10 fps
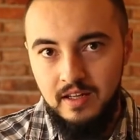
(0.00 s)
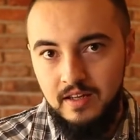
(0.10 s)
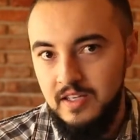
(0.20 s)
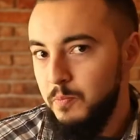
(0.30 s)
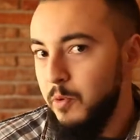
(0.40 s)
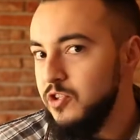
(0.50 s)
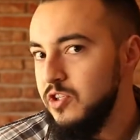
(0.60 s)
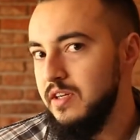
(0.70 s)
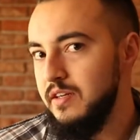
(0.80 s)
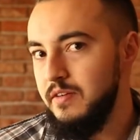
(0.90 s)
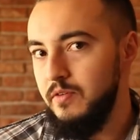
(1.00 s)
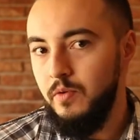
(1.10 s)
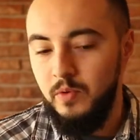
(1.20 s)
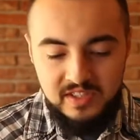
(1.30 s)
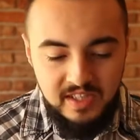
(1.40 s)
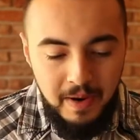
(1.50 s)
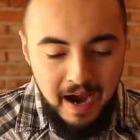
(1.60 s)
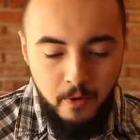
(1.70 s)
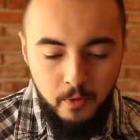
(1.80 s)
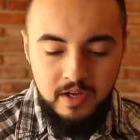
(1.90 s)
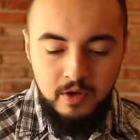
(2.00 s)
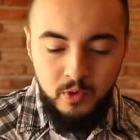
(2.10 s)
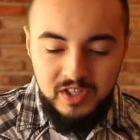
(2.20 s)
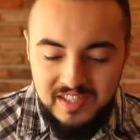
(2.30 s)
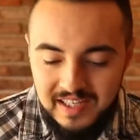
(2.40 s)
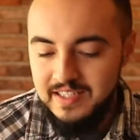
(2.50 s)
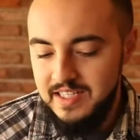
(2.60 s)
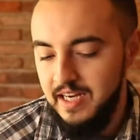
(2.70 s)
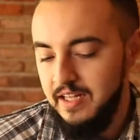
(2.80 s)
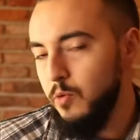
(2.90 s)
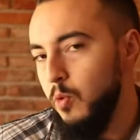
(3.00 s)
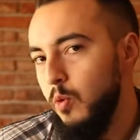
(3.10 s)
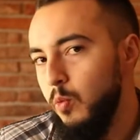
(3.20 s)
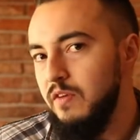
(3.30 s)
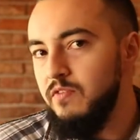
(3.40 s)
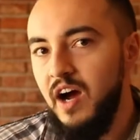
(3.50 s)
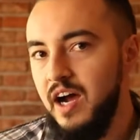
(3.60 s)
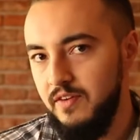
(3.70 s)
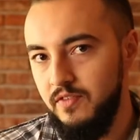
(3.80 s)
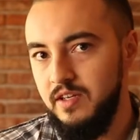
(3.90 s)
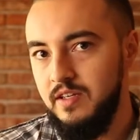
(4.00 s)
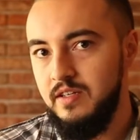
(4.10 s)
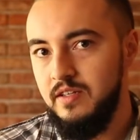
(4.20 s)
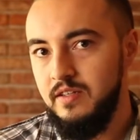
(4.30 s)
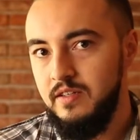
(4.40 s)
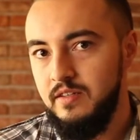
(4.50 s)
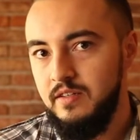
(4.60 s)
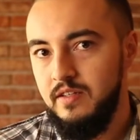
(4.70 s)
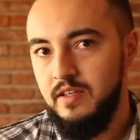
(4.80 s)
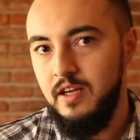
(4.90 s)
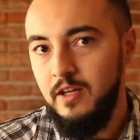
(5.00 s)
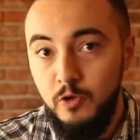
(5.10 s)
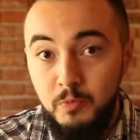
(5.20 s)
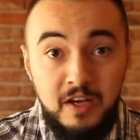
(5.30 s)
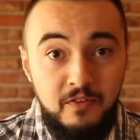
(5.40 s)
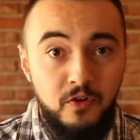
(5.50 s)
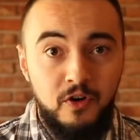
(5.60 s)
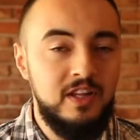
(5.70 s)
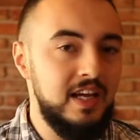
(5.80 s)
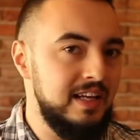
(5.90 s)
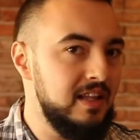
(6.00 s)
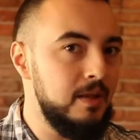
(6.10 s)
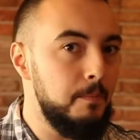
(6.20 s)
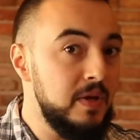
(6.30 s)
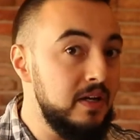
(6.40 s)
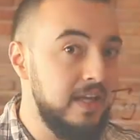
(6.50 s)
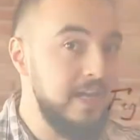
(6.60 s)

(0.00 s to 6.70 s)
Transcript: This person was somehow resuscitated or revived. And you may have heard that in the Middle